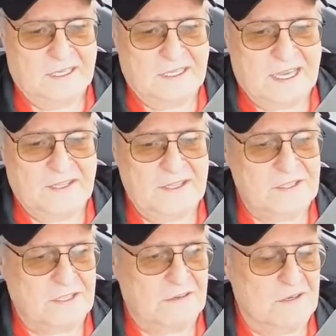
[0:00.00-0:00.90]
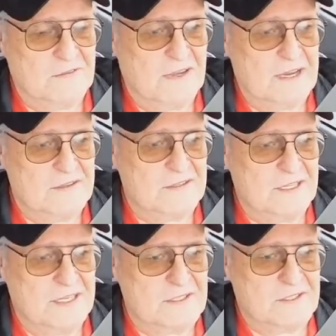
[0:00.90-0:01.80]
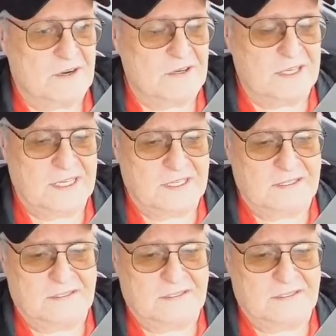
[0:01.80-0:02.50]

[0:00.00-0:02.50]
Yeah, this coronavirus thing is starting to get.